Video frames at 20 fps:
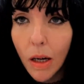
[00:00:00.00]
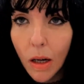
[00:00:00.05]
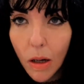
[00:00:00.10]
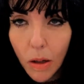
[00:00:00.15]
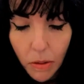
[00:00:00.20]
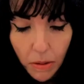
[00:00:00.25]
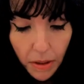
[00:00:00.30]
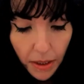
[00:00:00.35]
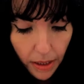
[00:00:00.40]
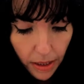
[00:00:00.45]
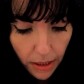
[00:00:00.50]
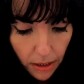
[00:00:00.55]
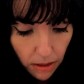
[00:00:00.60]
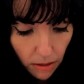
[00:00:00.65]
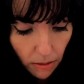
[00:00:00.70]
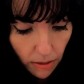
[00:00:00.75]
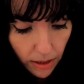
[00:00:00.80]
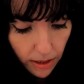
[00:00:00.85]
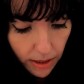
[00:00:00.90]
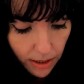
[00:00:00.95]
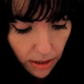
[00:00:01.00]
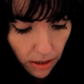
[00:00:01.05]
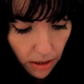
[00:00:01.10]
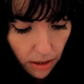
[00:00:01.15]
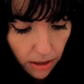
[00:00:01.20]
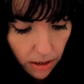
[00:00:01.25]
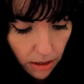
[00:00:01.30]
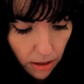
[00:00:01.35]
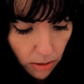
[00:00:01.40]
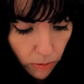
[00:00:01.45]
Okay, so let's
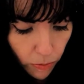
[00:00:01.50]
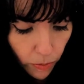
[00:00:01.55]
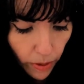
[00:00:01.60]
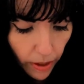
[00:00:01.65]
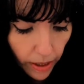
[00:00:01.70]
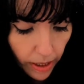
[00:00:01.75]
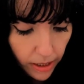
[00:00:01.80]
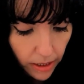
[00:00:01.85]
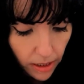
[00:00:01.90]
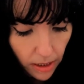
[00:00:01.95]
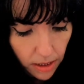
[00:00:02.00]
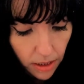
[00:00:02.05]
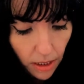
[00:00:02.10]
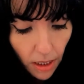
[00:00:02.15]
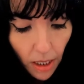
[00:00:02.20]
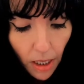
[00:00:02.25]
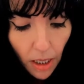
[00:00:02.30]
just try this.